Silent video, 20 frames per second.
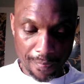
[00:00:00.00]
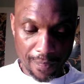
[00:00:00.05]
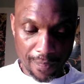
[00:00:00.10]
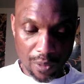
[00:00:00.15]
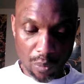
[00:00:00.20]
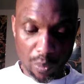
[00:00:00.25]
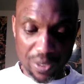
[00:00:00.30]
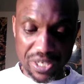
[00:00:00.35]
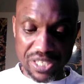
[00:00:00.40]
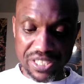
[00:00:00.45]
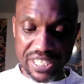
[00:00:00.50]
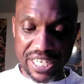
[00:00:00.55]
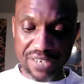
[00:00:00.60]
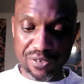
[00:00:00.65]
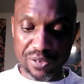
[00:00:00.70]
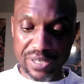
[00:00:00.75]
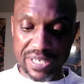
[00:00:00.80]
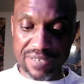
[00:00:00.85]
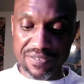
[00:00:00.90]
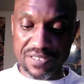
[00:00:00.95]
When the
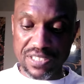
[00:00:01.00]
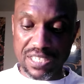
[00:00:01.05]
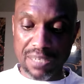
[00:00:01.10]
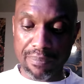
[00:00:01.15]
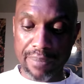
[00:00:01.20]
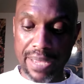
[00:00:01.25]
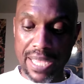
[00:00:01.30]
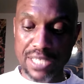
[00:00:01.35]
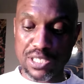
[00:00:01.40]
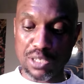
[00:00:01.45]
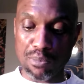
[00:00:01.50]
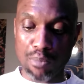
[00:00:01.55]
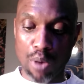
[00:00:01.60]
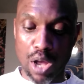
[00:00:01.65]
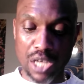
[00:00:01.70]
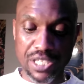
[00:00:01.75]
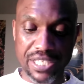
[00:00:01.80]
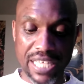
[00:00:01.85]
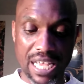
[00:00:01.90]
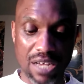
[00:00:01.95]
general gives the command to
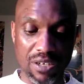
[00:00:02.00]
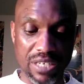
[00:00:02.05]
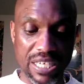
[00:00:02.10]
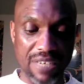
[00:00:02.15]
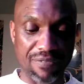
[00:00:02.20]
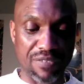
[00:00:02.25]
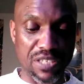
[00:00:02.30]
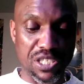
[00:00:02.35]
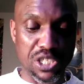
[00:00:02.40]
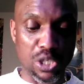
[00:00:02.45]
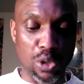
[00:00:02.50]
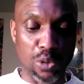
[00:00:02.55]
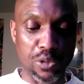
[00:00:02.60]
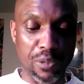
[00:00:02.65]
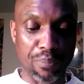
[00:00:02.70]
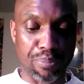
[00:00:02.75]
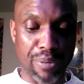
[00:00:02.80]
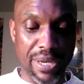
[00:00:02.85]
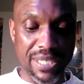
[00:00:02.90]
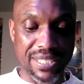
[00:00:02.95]
march out, if the shoulder
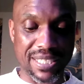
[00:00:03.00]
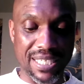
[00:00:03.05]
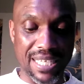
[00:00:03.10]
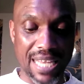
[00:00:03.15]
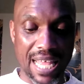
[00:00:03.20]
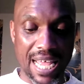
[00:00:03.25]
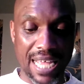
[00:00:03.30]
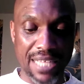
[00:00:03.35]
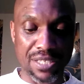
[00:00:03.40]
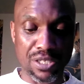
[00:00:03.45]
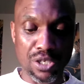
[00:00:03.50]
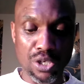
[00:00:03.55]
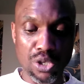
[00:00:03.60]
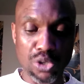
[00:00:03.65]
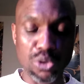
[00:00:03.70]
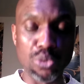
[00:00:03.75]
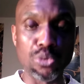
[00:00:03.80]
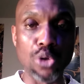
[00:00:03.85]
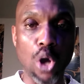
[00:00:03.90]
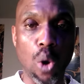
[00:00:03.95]
breaks the line,
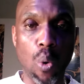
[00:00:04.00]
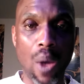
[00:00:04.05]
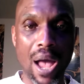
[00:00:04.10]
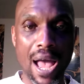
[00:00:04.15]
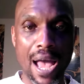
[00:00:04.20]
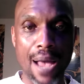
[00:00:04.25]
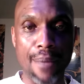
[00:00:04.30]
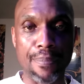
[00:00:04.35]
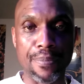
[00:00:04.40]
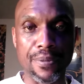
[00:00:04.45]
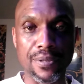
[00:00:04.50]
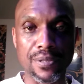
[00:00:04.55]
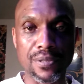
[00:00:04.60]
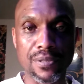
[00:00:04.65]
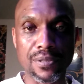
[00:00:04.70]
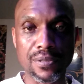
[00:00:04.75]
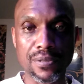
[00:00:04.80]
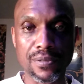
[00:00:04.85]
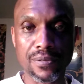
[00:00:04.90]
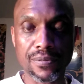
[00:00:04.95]
you know what happens.